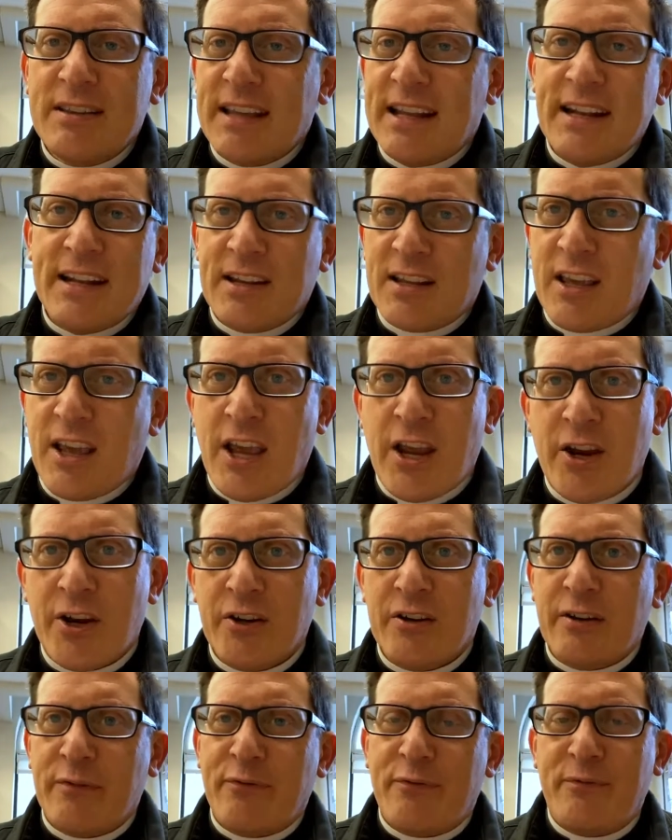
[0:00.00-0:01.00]
They didn't
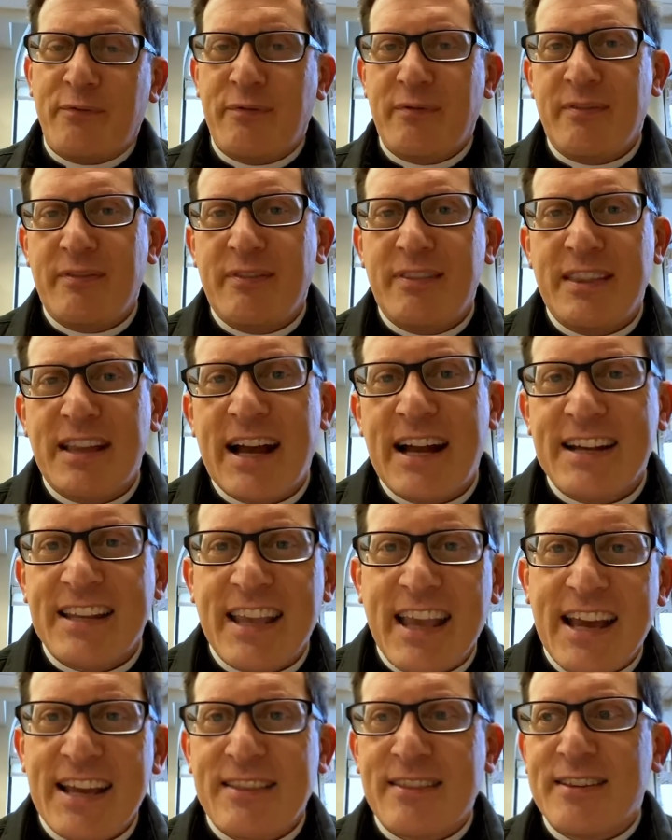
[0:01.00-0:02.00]
care if
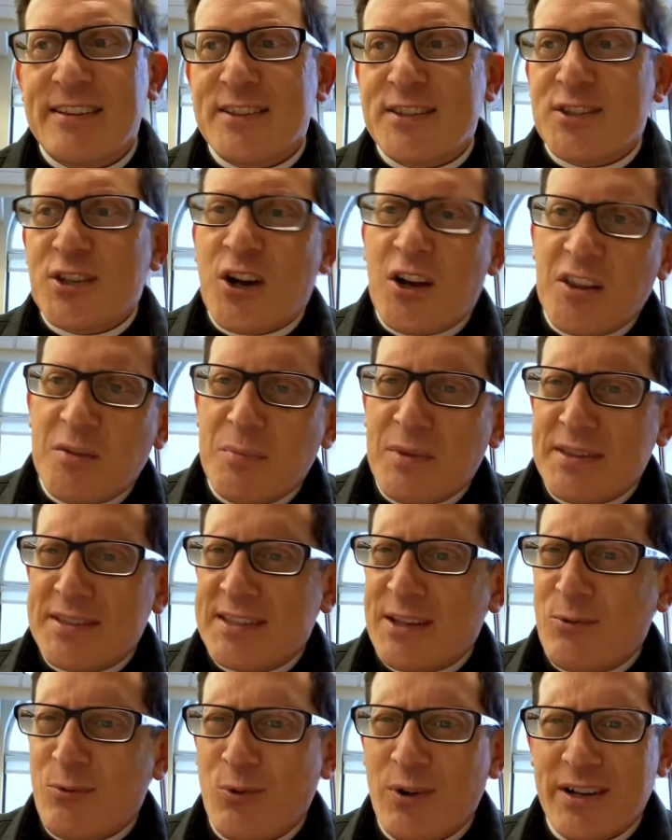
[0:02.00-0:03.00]
non-Catholics saw them and
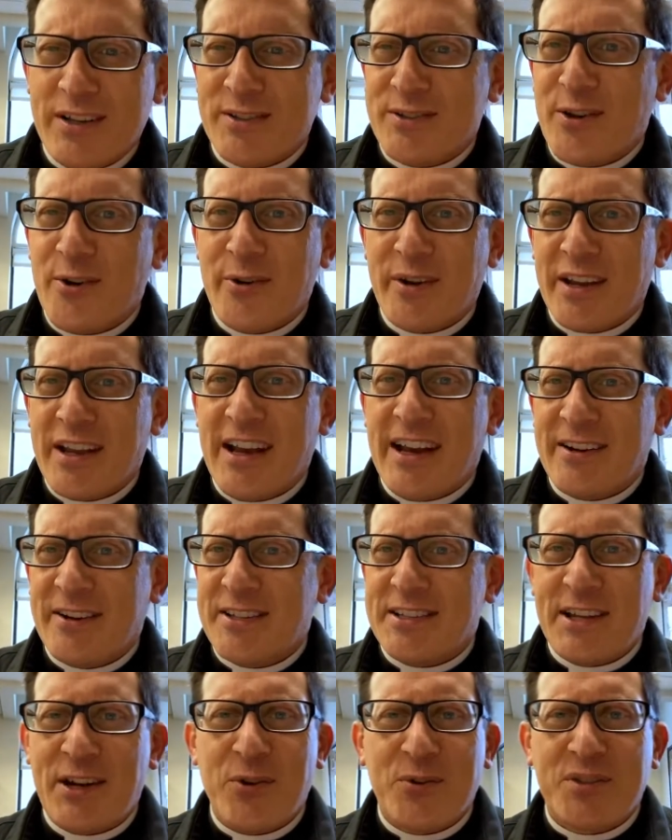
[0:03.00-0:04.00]
said, what is going on?
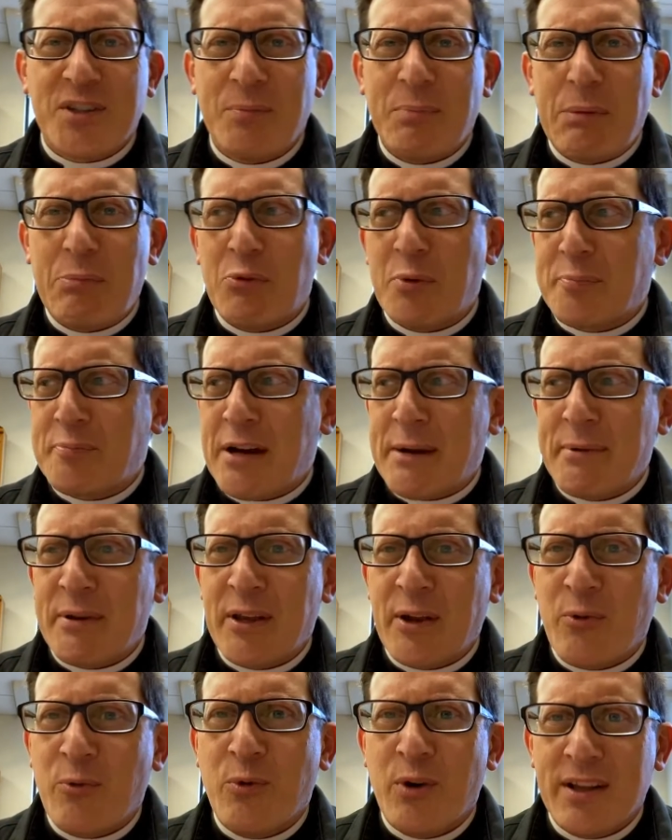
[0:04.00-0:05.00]
Because I know some people were probably
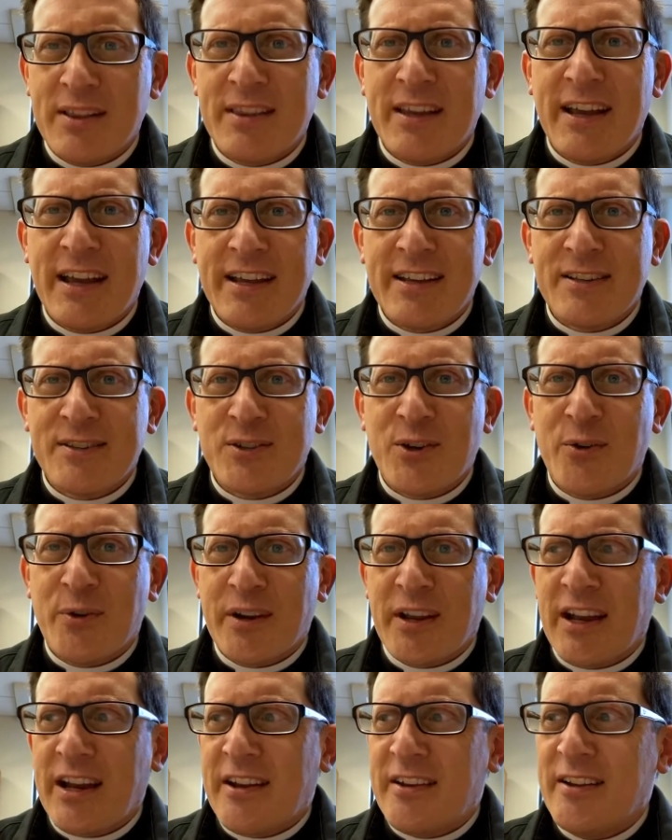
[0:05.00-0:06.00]
like, what the heck is
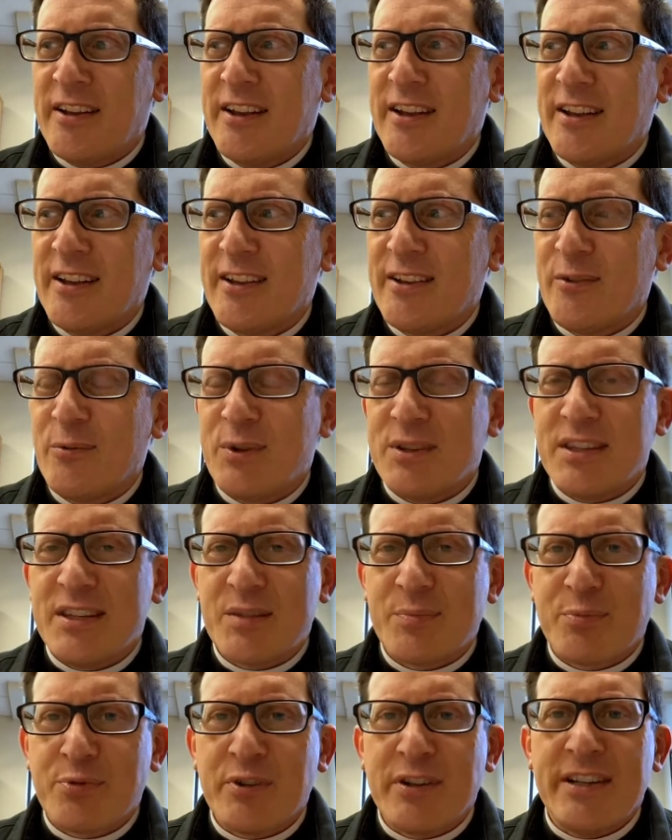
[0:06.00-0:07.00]
going on with
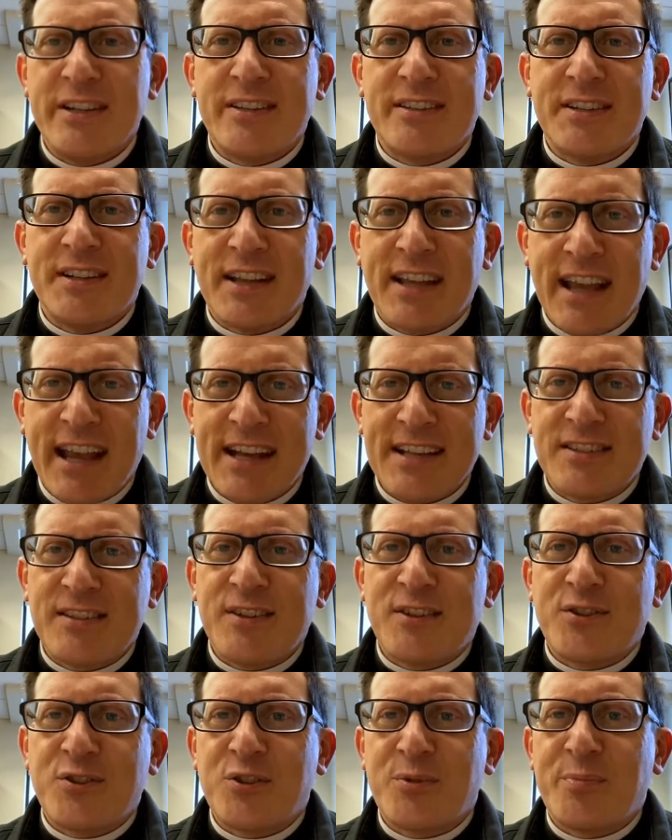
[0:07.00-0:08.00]
this priest in a
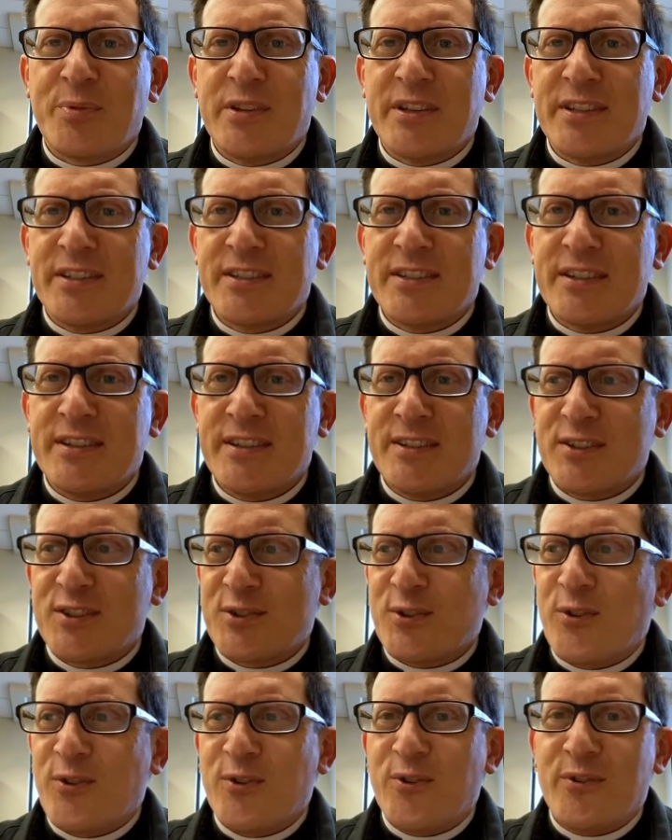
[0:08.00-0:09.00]
cassock surplice and the
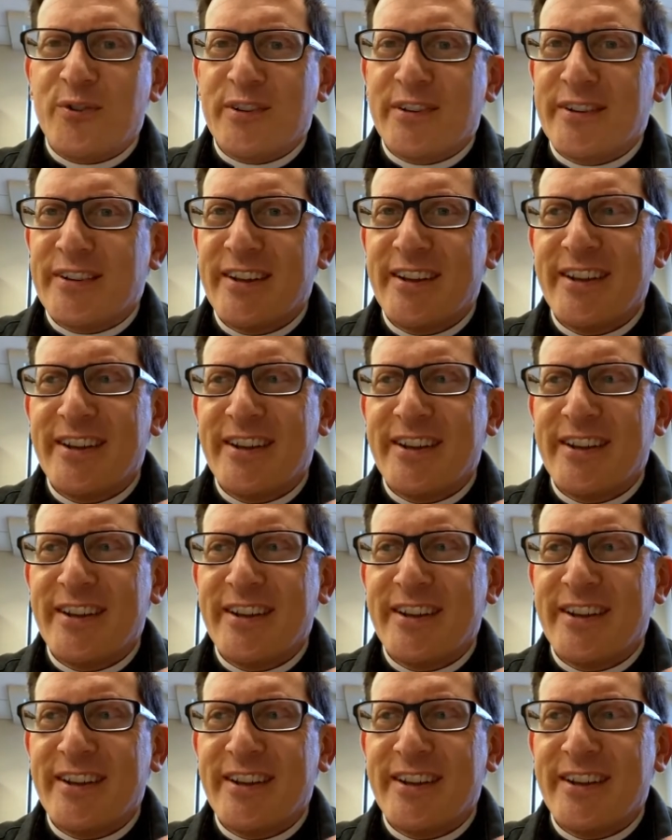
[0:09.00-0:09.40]
stole?